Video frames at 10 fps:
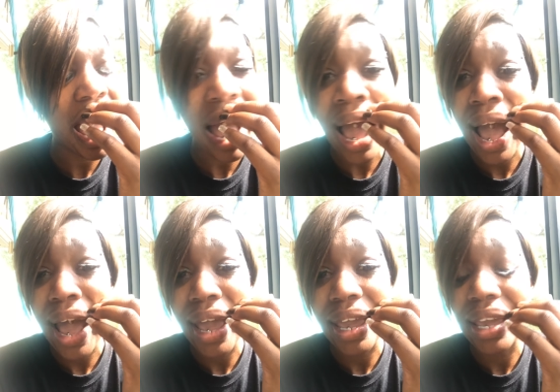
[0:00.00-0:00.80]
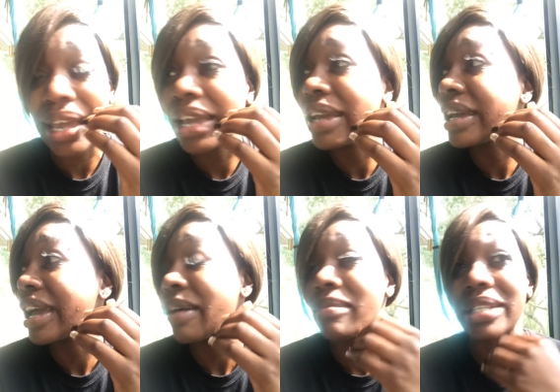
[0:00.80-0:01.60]
I
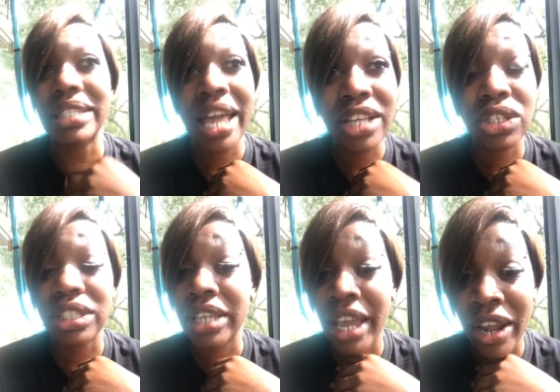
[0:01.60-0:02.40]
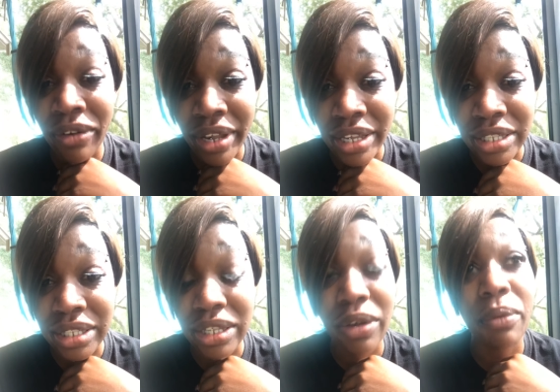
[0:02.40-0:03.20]
am a
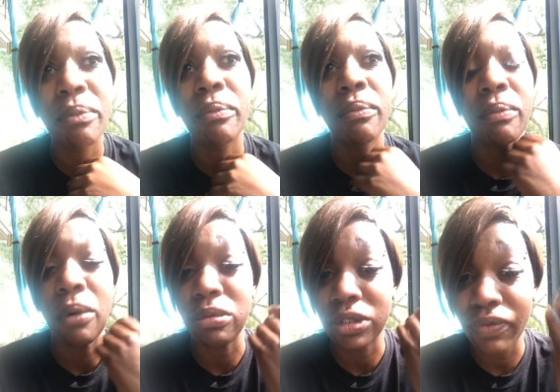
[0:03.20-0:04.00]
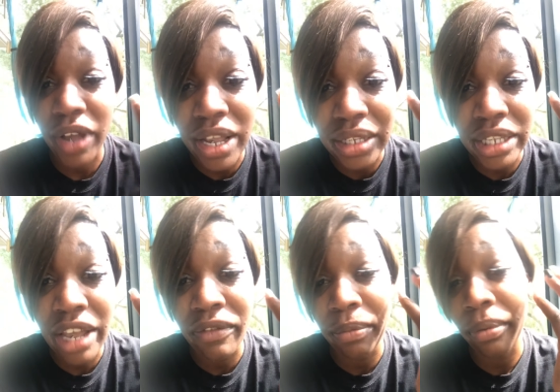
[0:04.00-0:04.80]
Sagittarius, most
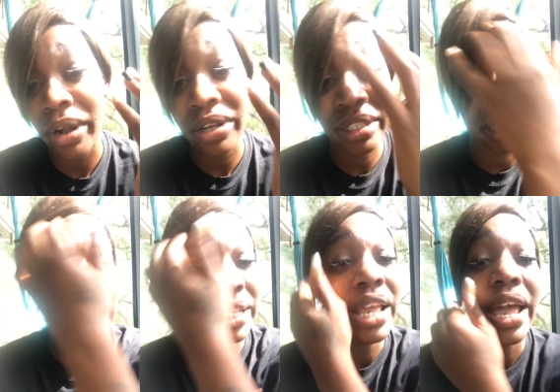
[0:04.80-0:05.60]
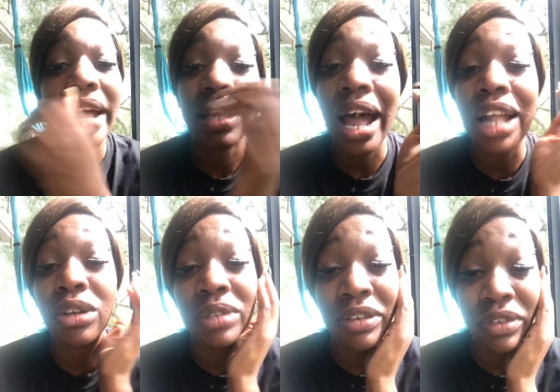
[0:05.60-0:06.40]
fun-loving person, and I
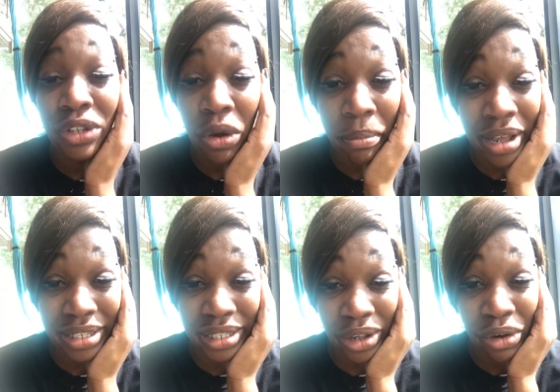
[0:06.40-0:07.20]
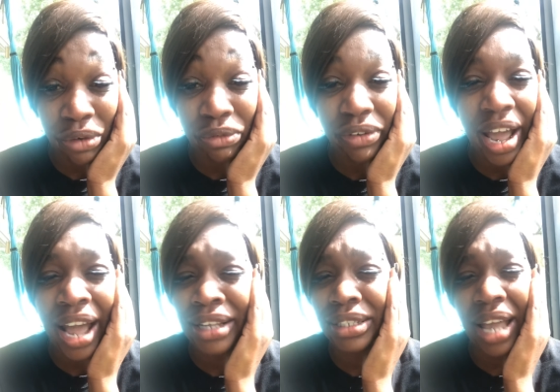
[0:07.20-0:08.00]
don't even know myself.
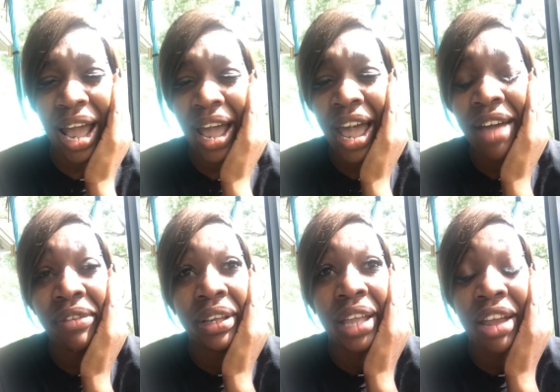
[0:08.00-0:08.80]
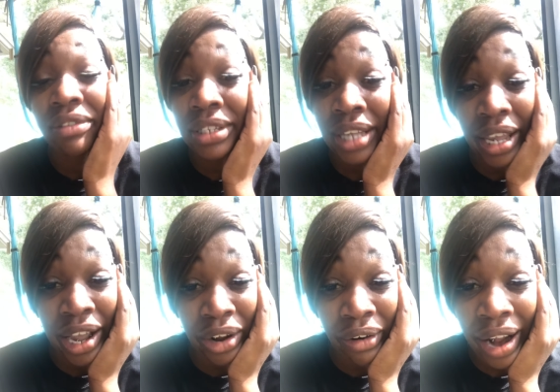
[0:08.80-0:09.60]
I haven't, every day
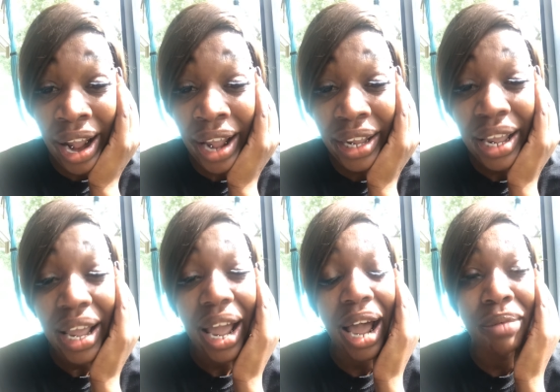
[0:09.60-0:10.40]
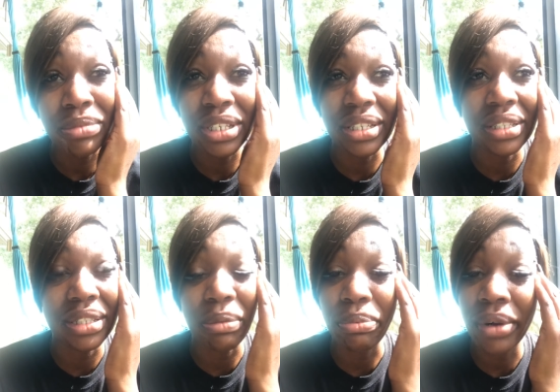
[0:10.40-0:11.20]
I cry. I'm just
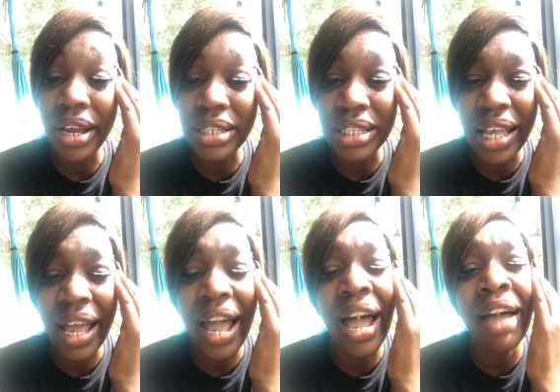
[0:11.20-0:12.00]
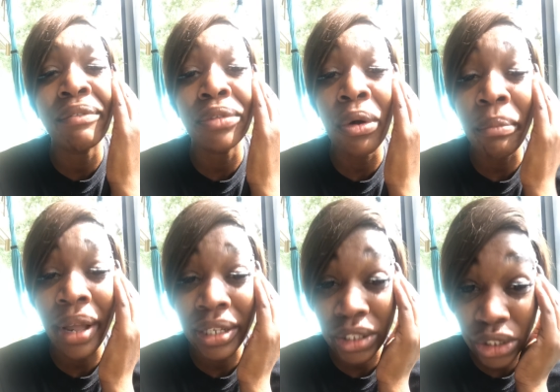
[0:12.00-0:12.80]
depressed. I have
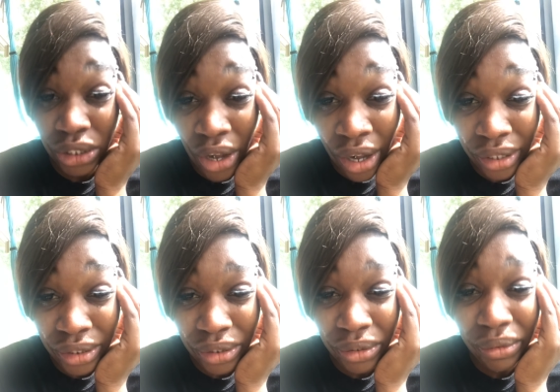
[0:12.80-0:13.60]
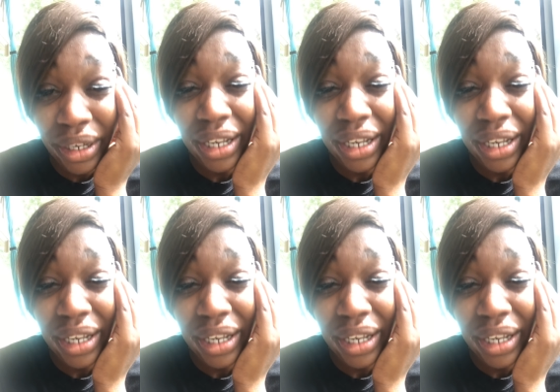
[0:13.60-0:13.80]
nobody to talk to.